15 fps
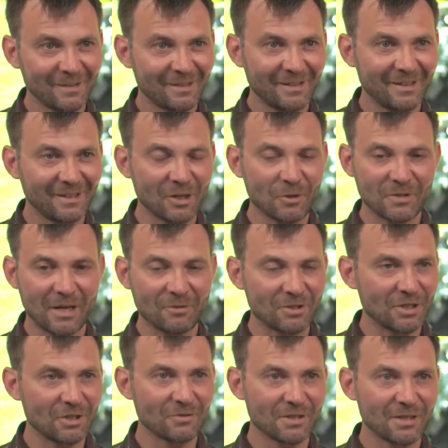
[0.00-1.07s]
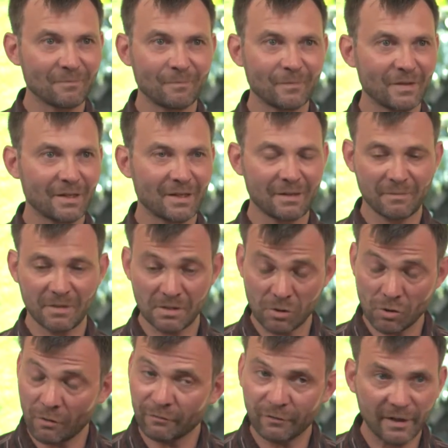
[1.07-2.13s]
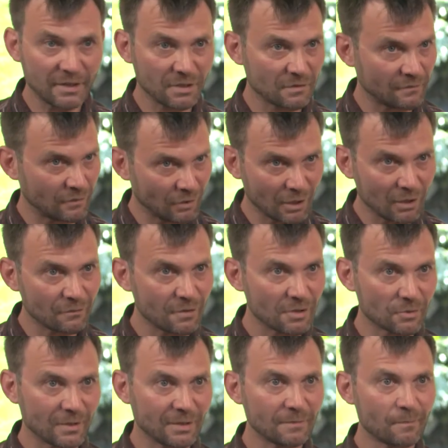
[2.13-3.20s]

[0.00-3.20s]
He knows how to use it. He's not frightened to fall over as well.